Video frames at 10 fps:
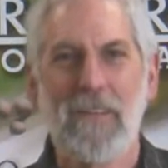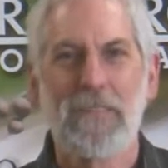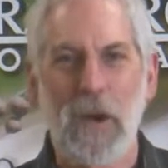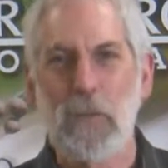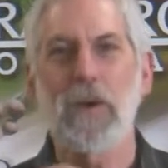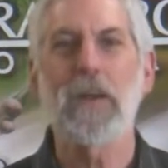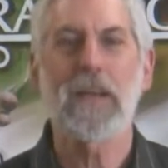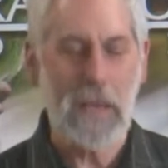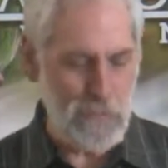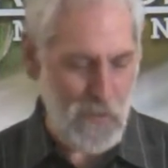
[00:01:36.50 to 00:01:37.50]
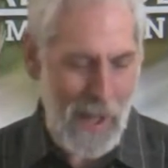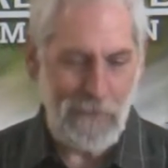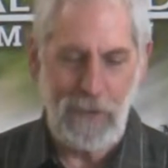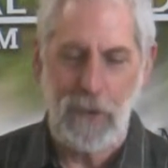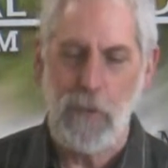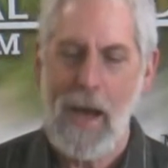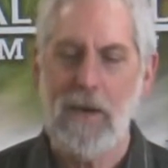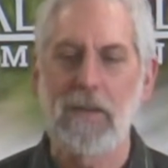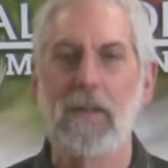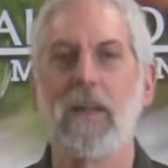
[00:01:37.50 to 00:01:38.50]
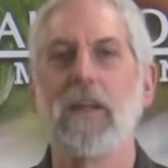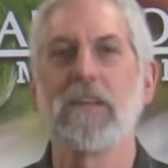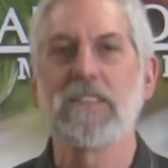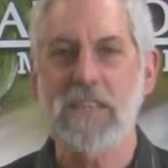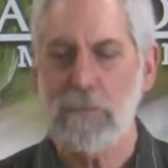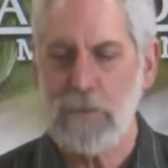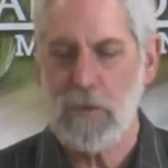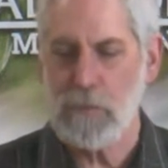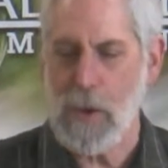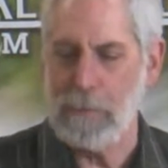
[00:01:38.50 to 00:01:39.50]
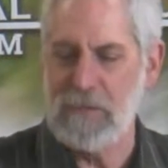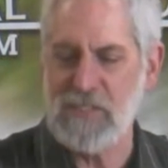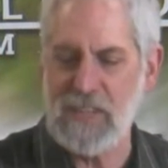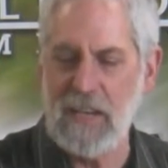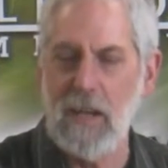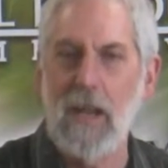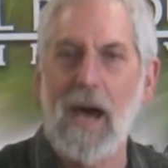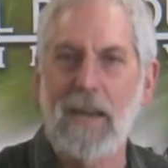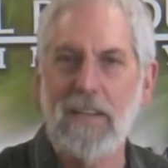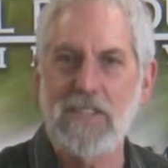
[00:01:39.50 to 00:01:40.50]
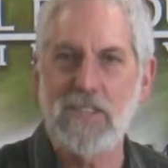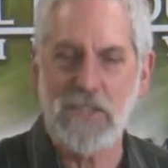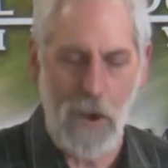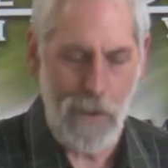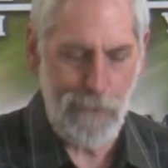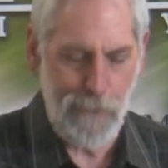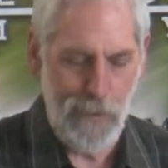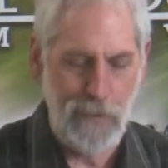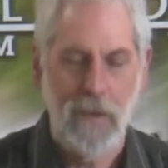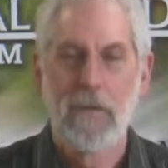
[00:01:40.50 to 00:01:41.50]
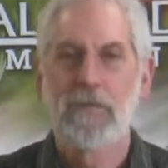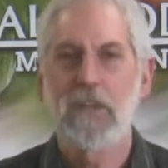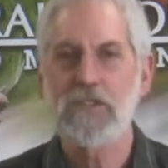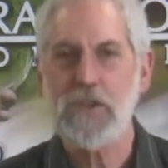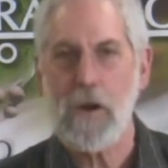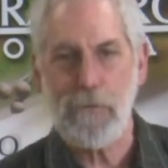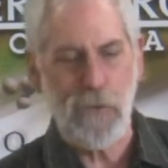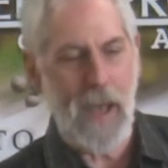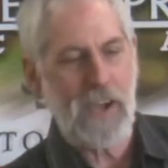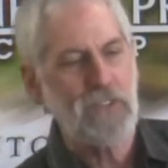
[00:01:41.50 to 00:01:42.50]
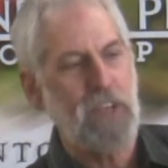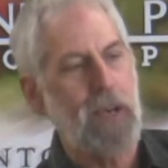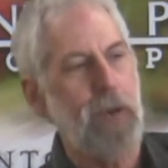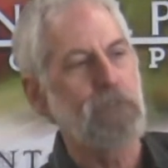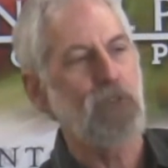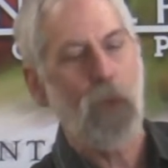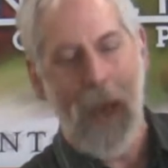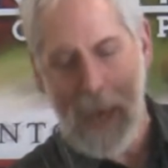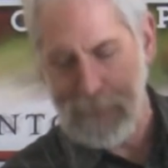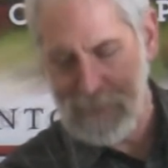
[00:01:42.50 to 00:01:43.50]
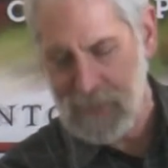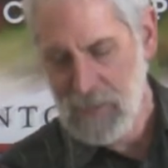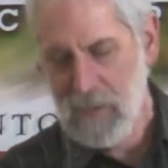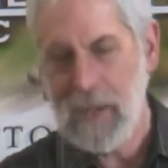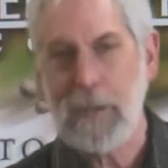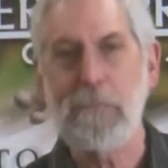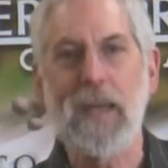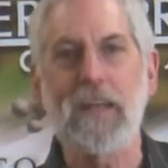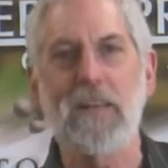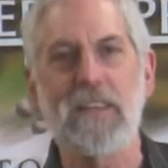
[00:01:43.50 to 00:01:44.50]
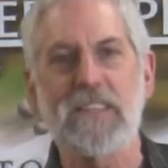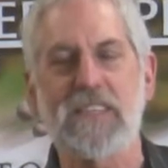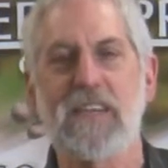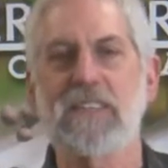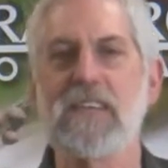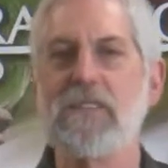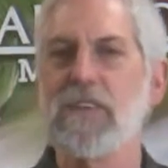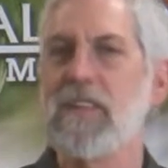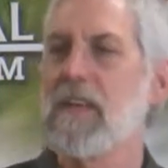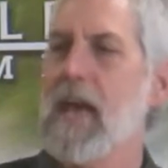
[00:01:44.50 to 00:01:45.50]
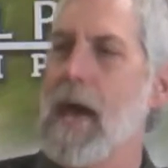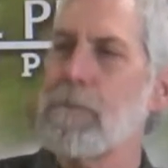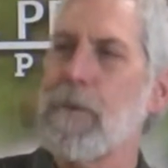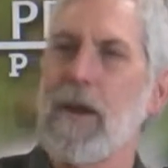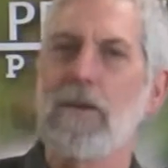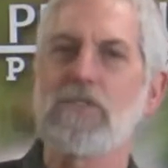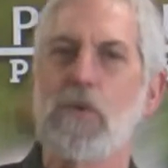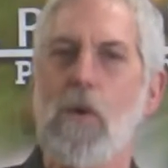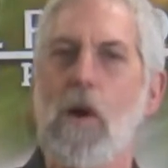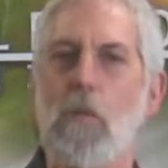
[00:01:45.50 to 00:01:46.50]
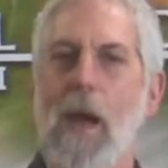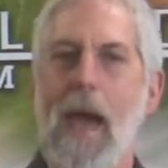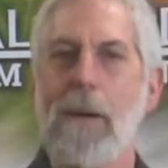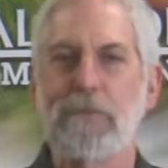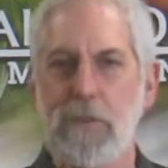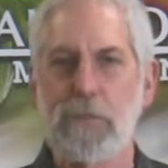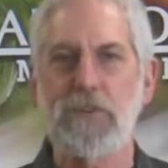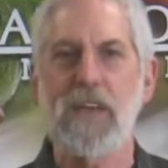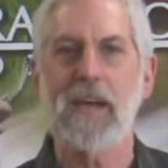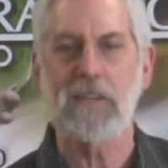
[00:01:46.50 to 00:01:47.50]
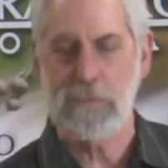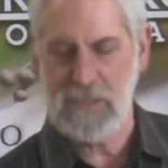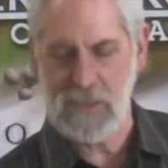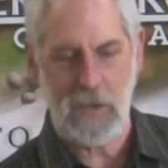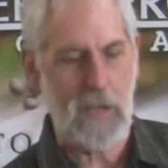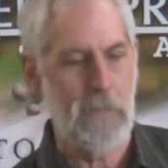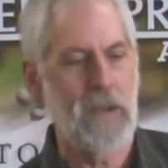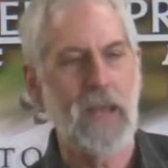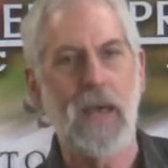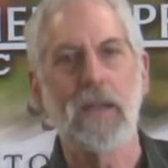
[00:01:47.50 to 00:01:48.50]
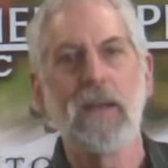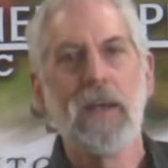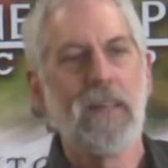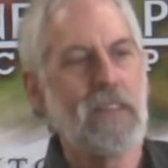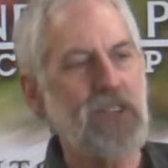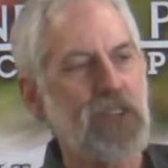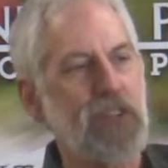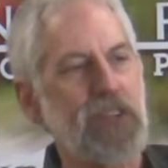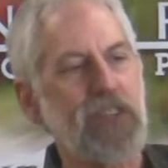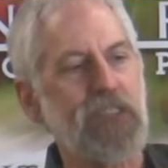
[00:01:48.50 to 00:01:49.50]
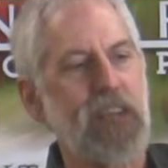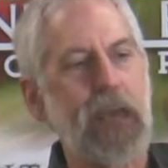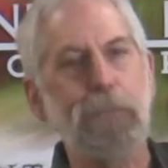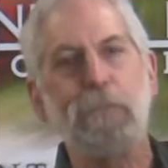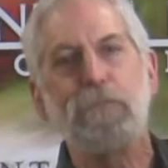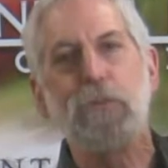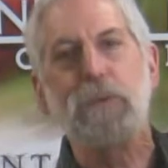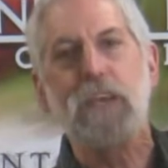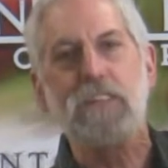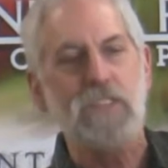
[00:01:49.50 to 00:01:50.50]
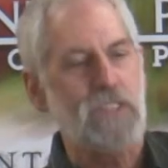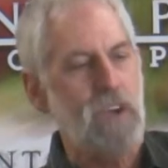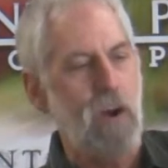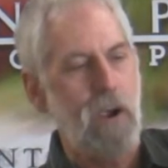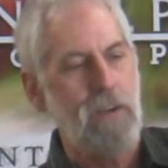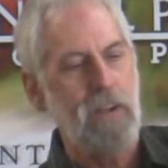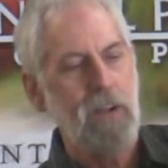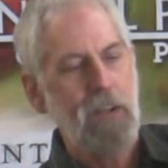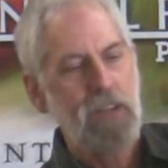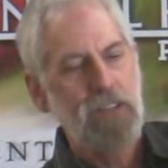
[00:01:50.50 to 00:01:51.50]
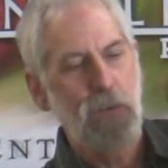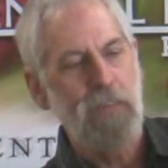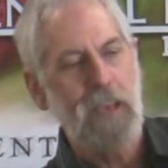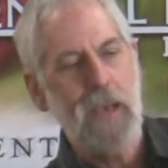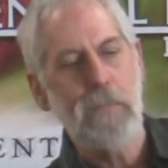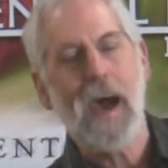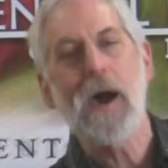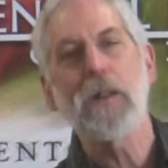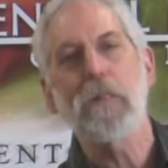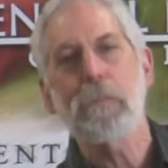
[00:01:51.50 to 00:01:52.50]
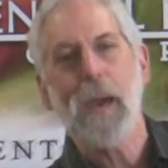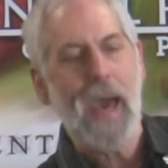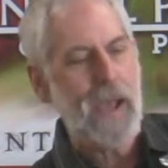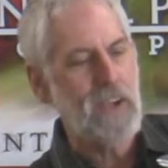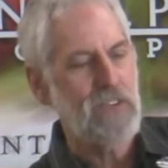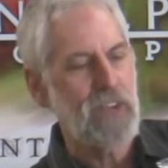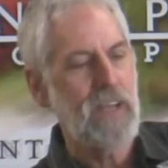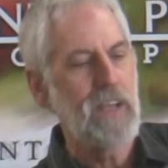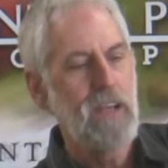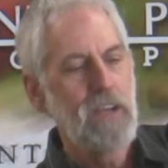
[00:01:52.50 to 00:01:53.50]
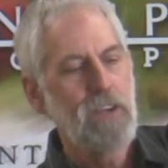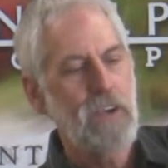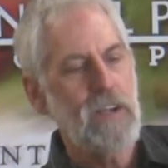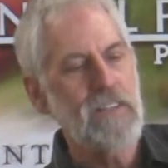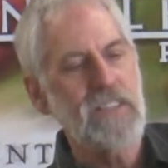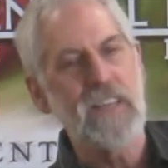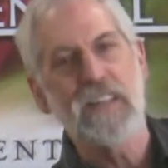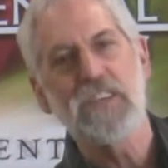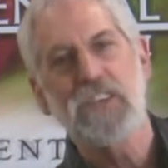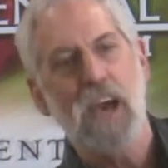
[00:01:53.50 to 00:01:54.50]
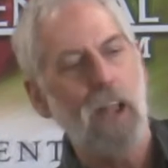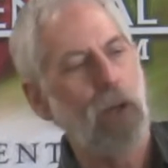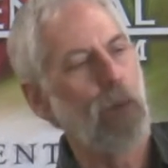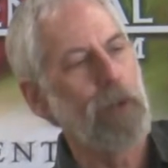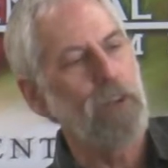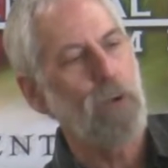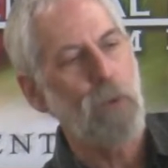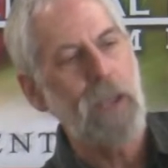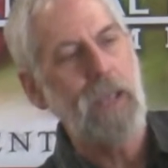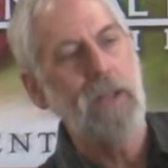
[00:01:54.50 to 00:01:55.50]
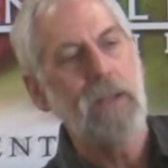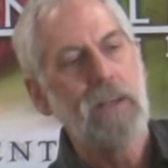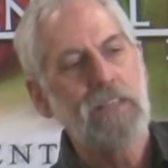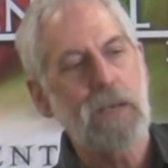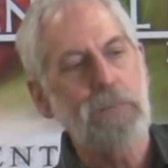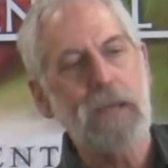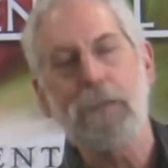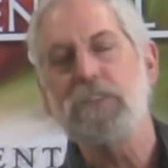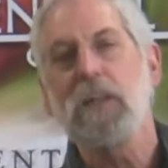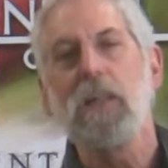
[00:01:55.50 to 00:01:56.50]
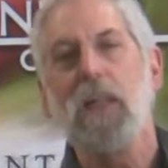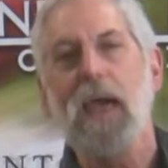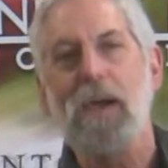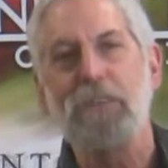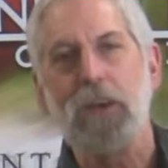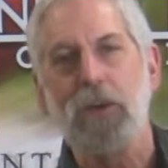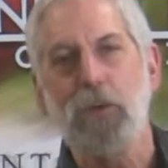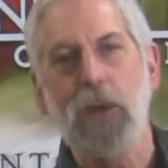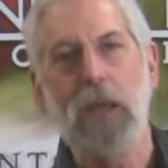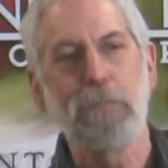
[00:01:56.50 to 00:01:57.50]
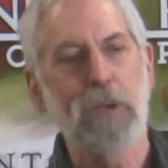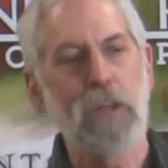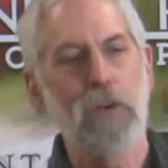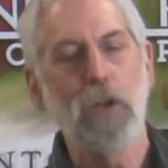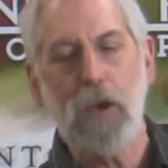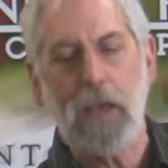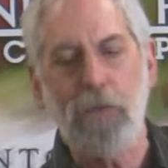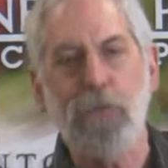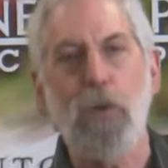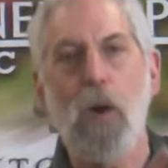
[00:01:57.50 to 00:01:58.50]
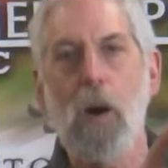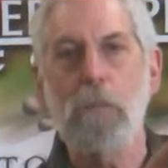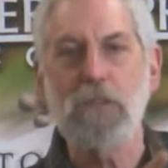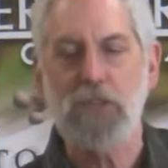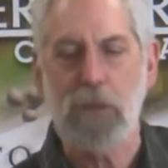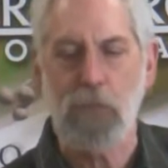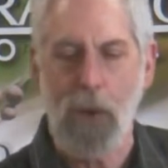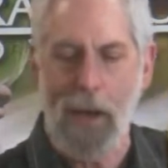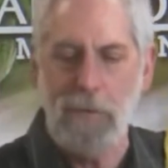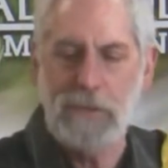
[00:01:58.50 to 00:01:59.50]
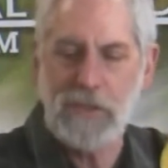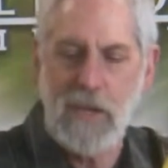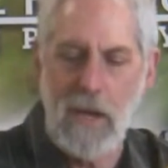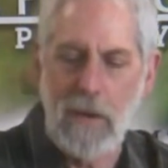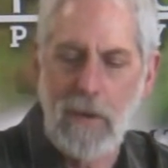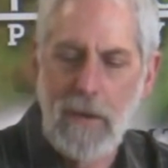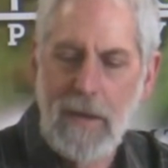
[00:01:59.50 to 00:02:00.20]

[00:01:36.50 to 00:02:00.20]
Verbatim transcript: Now we're going to keep traveling around a little, and something you've probably seen a lot is the star fruit. Now, star fruit actually comes wrapped like many of these things, even the Ya pears are all wrapped to protect them as they're coming in. And this is just to keep them from getting scarred. So when they come out of the packaging, you're going to see this yellow and green, sometimes a little heavier green, but you're looking for almost a brownish color.